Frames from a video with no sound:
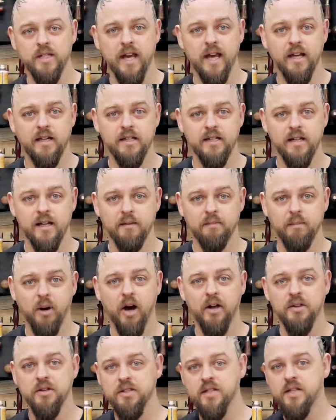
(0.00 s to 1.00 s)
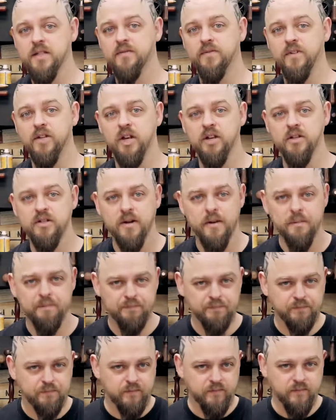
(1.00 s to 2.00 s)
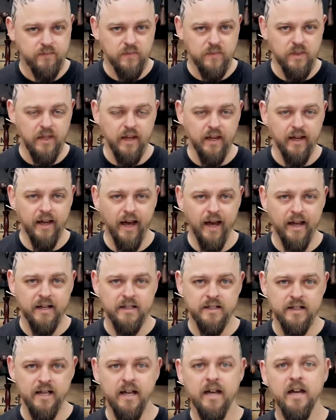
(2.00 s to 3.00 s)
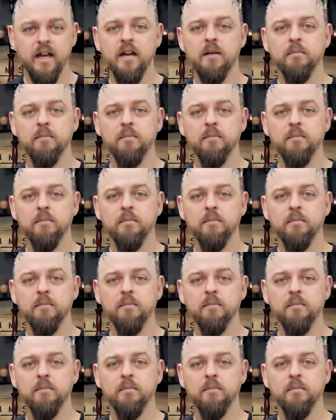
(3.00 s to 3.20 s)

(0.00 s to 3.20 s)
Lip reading: get behind the scenes videos. And